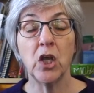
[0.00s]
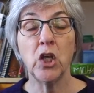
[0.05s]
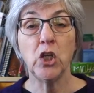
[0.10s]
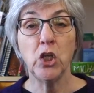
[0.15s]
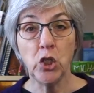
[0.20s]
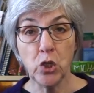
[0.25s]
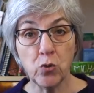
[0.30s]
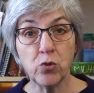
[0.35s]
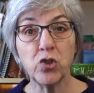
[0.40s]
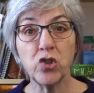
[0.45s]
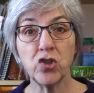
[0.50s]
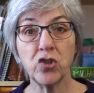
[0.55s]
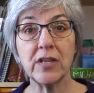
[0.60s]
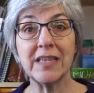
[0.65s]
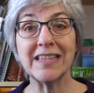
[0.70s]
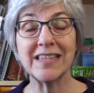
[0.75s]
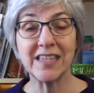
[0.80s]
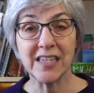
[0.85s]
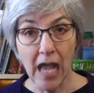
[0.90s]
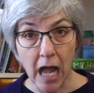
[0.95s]
You
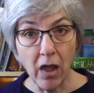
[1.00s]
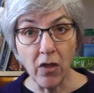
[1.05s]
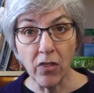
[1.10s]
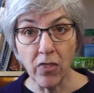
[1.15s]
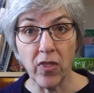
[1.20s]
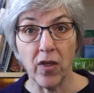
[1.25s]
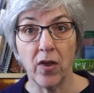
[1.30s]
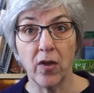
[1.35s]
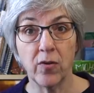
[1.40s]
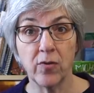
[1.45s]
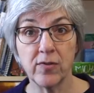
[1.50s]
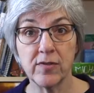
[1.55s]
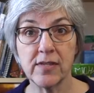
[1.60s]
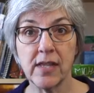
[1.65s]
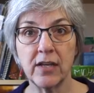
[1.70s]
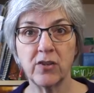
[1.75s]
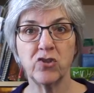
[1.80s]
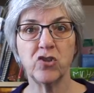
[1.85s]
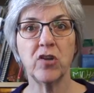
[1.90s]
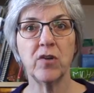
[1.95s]
should sell those."
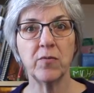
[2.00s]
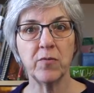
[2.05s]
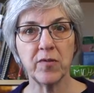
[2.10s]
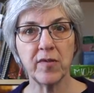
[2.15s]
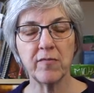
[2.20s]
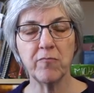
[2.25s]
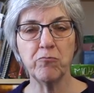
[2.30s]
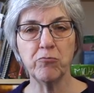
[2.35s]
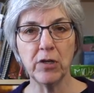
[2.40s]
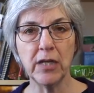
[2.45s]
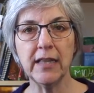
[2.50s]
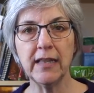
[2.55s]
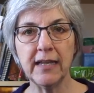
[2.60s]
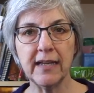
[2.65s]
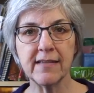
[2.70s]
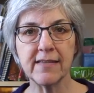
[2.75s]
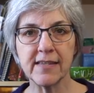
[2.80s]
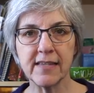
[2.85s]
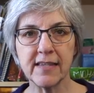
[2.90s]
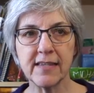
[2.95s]
Like, she was
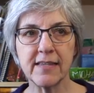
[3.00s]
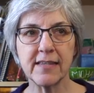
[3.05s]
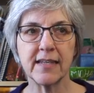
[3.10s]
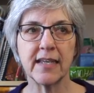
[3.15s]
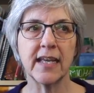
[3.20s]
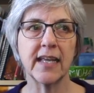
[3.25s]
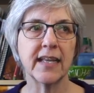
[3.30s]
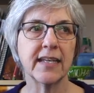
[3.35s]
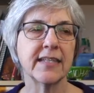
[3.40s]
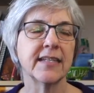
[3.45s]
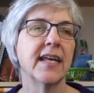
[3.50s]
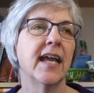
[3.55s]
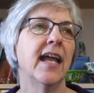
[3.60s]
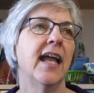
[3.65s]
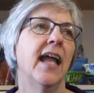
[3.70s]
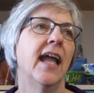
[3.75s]
really insistent.